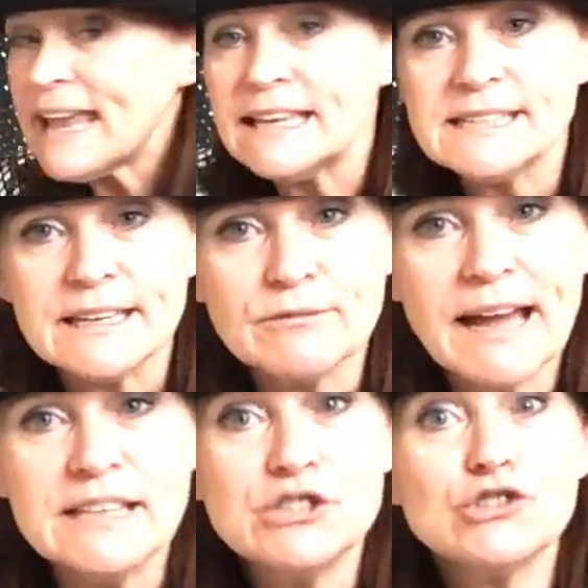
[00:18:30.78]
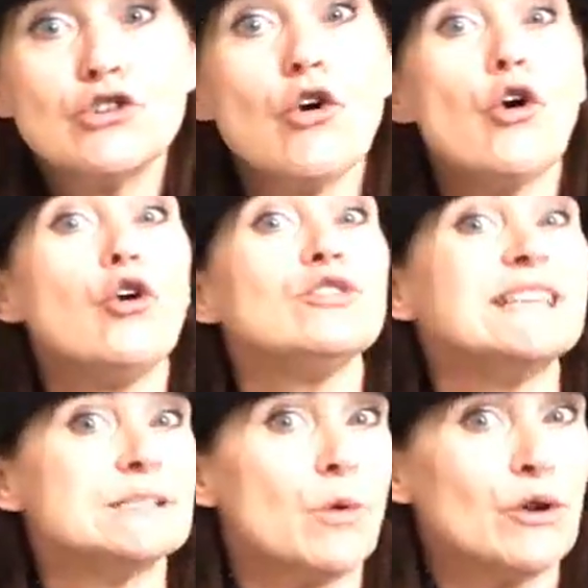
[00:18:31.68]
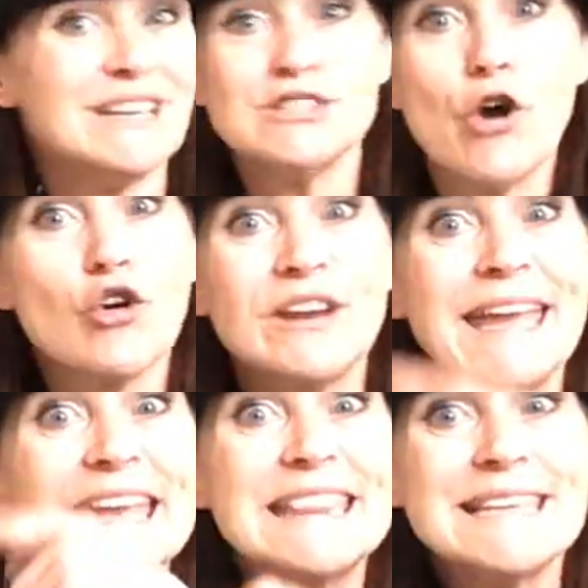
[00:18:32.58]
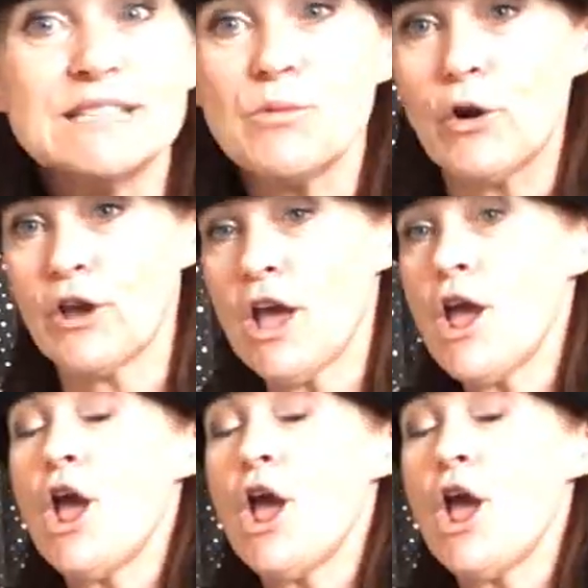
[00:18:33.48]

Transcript: eat it. Right, he's just going to hold this one. He's not going to eat this one.